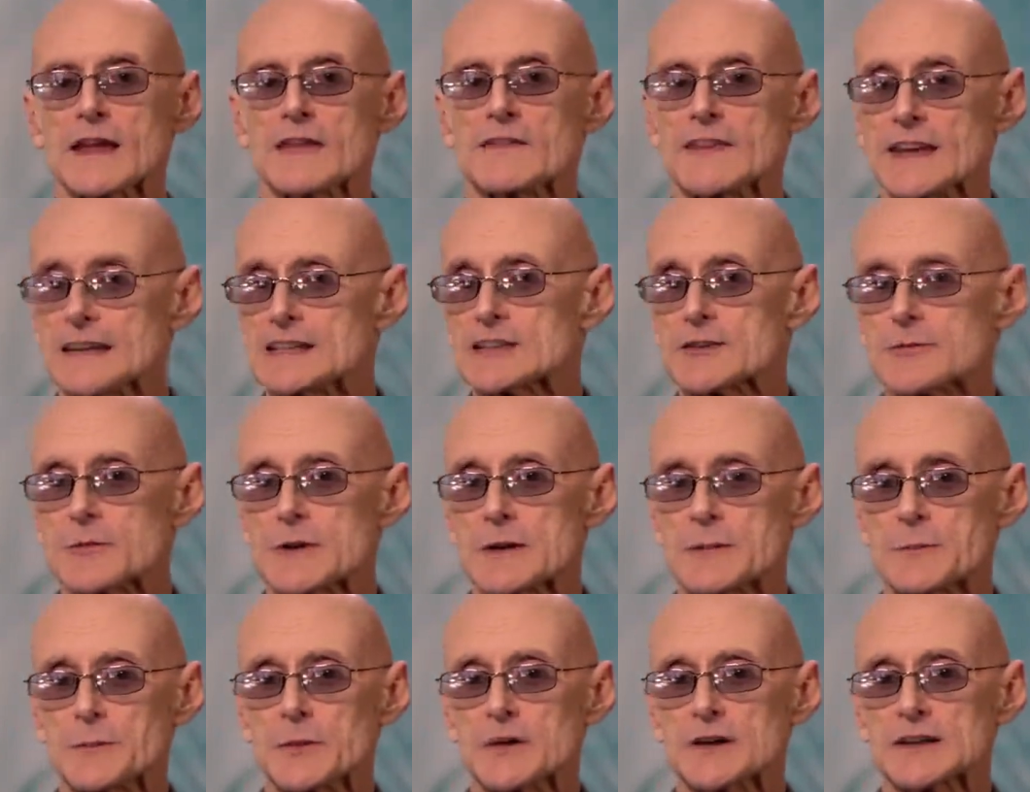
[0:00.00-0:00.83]
These
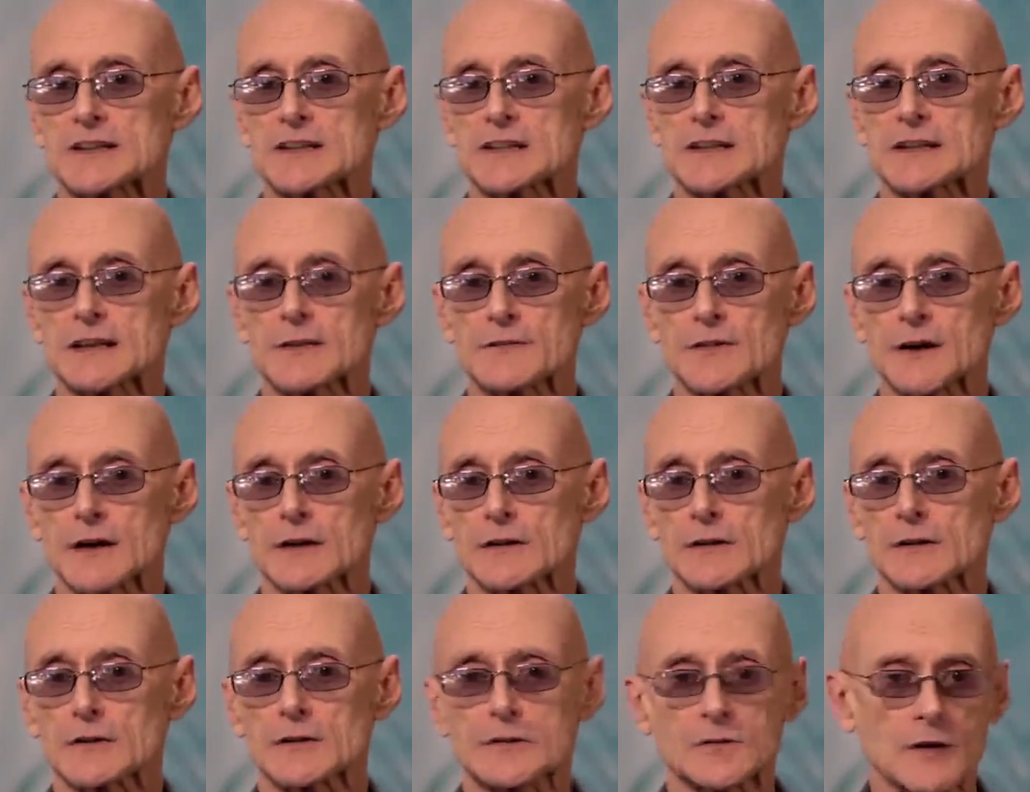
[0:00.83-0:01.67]
3 books give
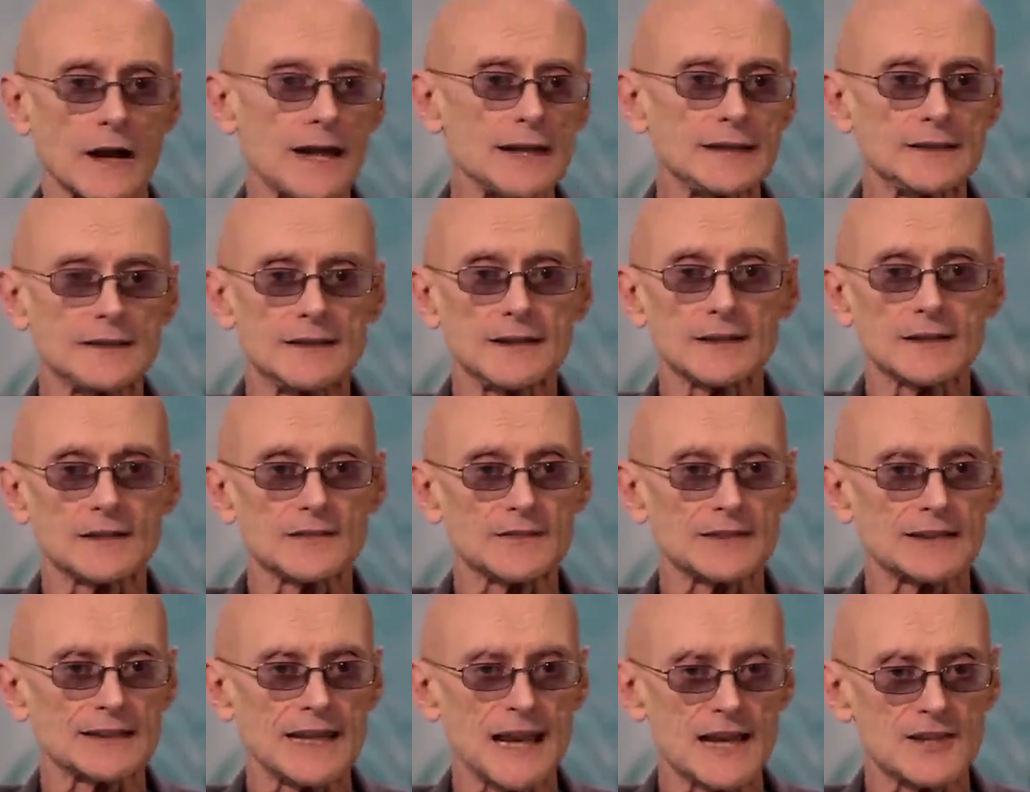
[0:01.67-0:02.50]
a great deal of
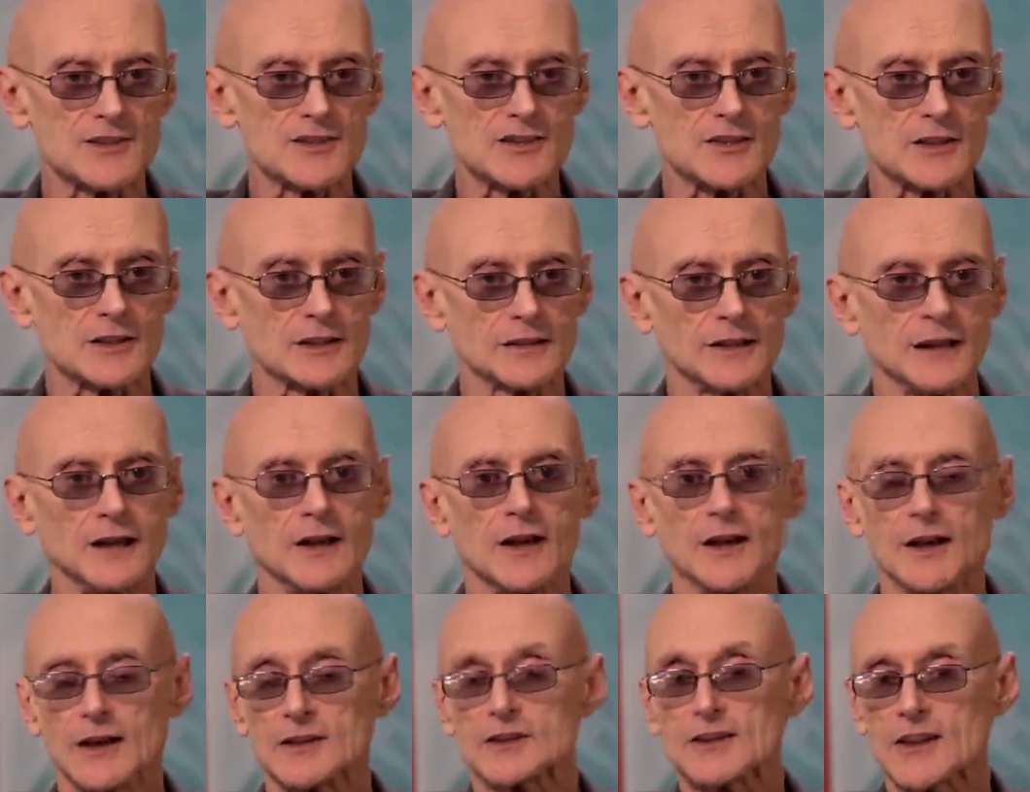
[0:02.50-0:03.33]
attention
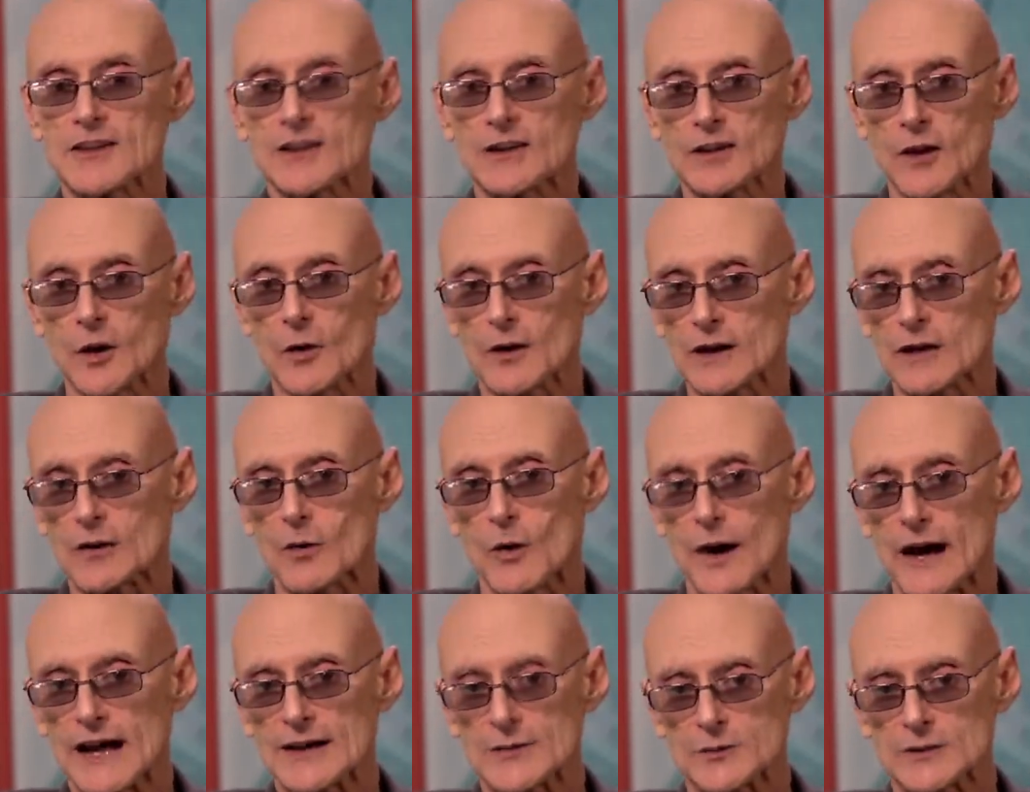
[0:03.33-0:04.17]
to the lower
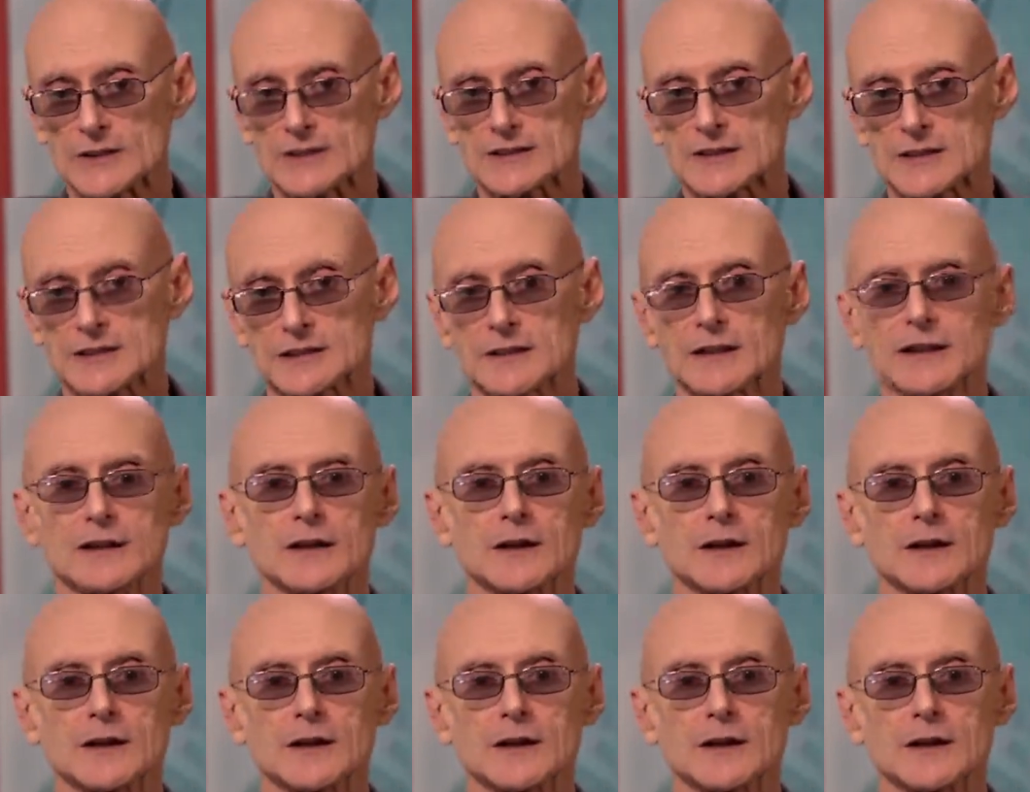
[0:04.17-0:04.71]
quadrants,